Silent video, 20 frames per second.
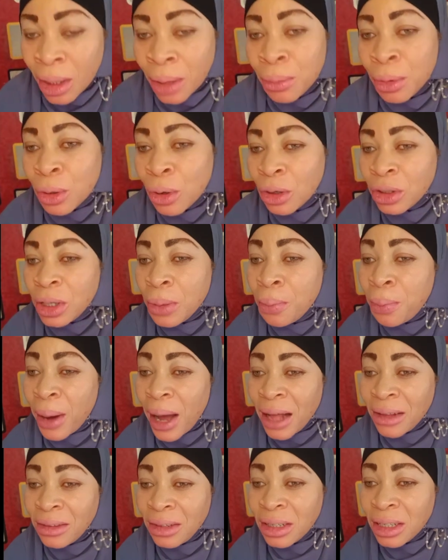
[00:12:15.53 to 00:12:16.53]
Because the
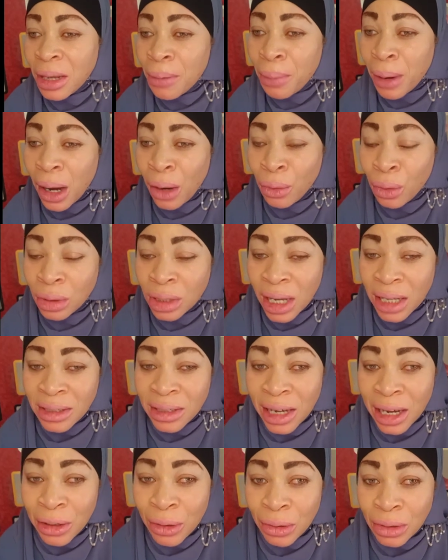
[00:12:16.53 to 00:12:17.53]
bad thing about
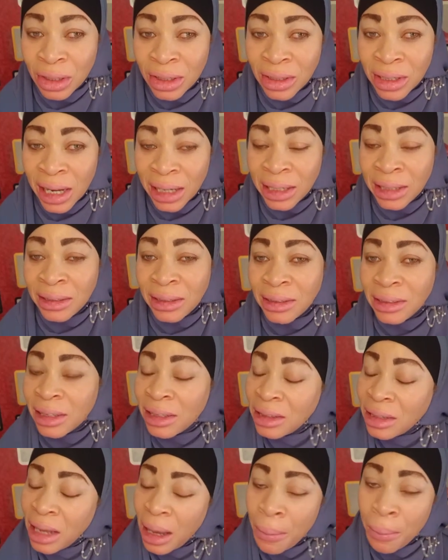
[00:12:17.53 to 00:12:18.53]
glutathione is that it is a
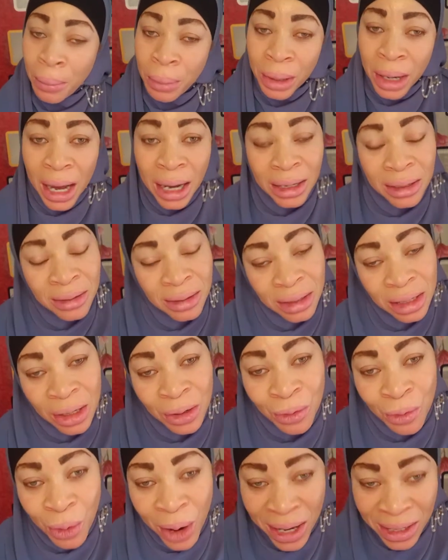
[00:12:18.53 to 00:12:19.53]
temporary skin
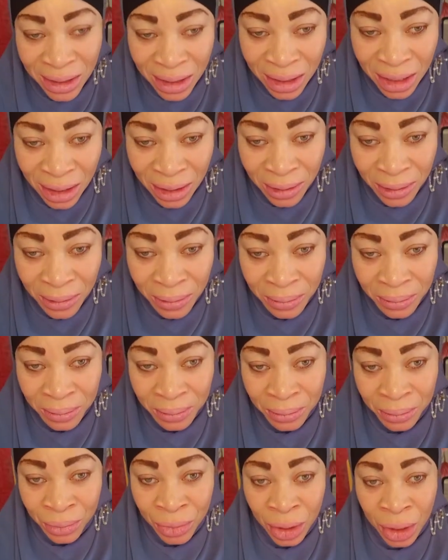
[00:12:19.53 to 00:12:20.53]
whitening.
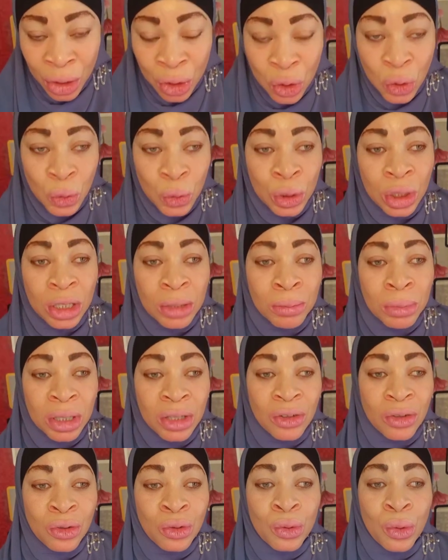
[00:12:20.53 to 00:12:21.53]
So it
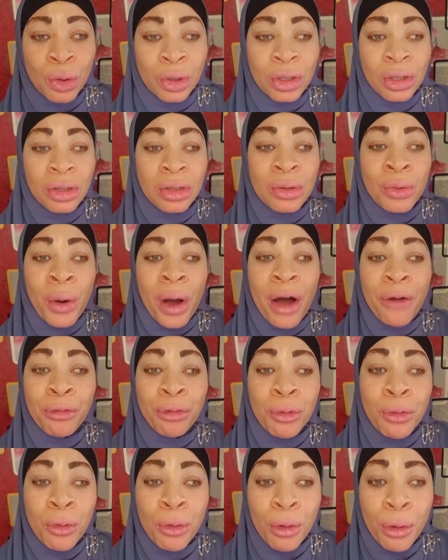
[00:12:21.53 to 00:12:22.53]
means you have
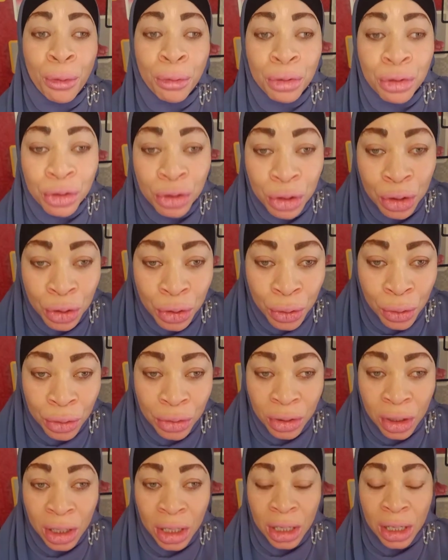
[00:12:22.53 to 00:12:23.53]
to
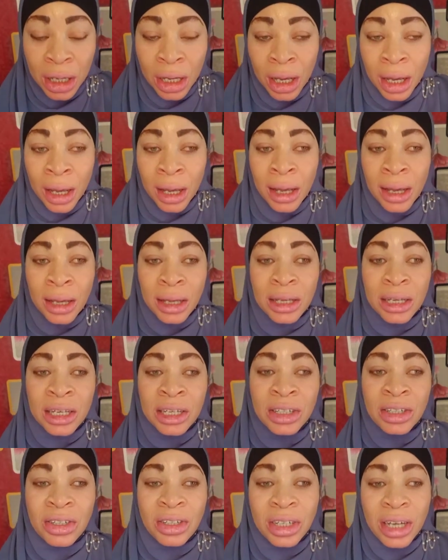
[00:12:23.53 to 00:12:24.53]
continuously
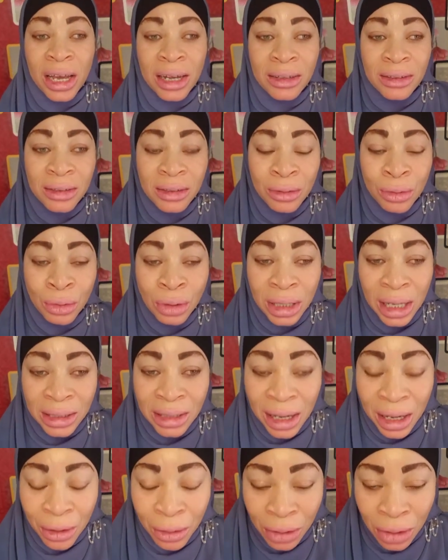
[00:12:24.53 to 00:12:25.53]
inject
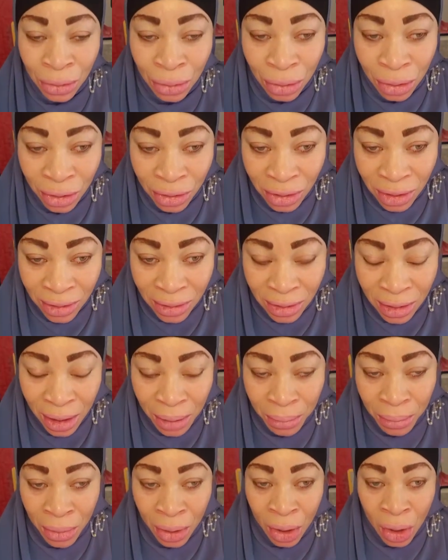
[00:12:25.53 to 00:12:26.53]
glutathione into your
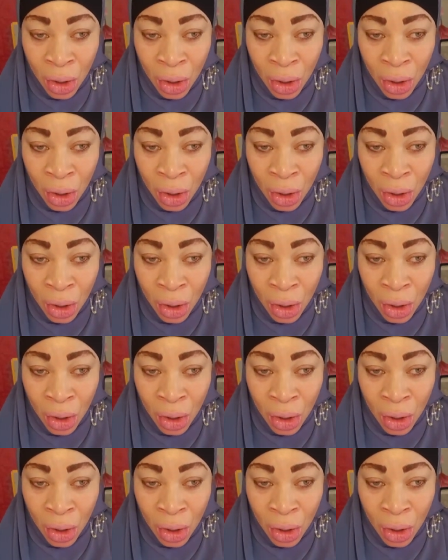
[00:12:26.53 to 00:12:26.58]
system,